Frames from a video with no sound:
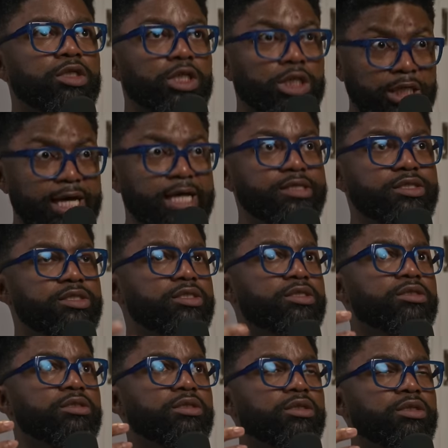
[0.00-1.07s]

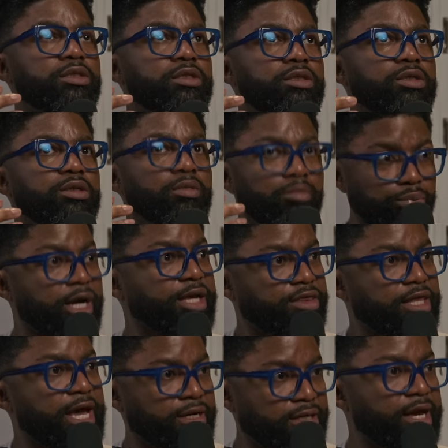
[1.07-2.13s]
let's break
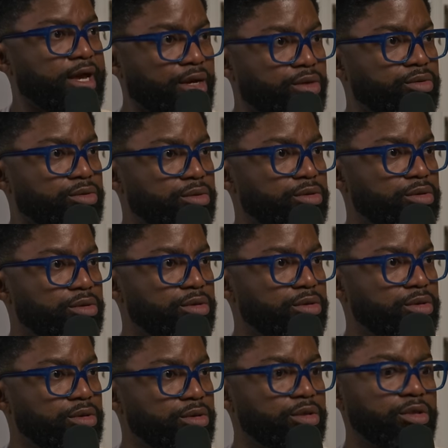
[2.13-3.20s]
that down
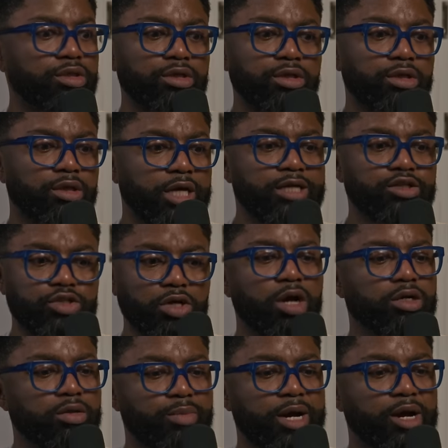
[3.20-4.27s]
and
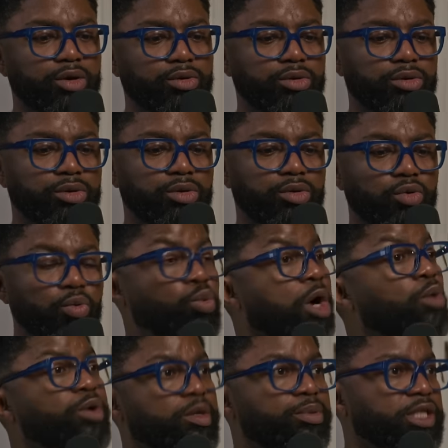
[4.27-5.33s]
talk about
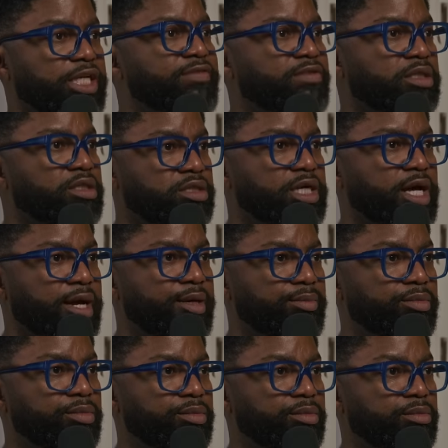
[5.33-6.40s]
what we believed at the time,
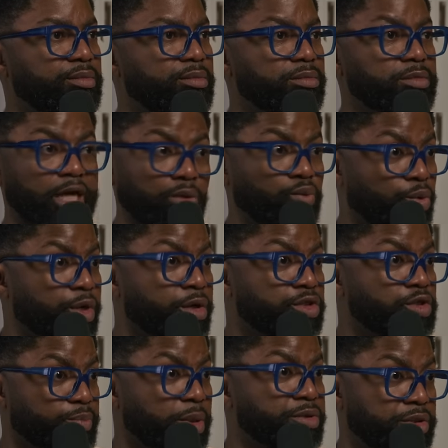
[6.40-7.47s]
that we are
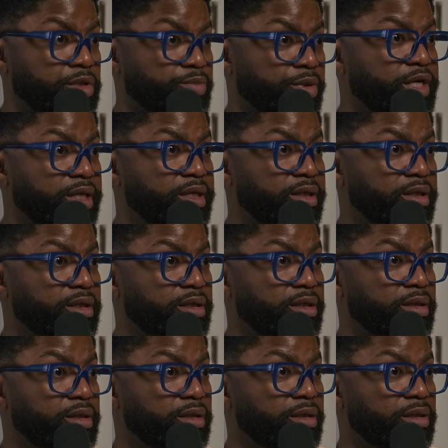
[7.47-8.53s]
supposed to be
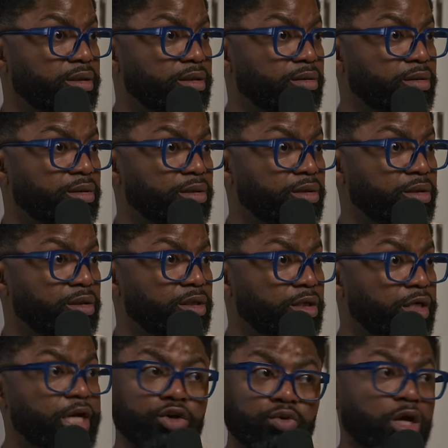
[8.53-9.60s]

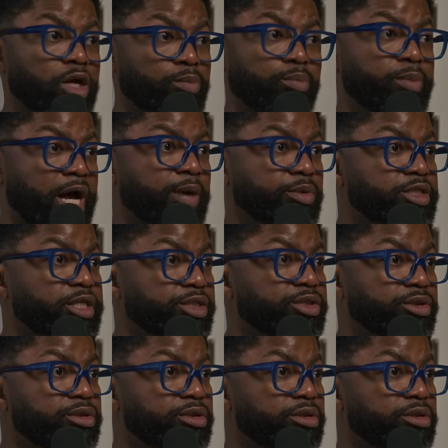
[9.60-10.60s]
incredible Bible teachers.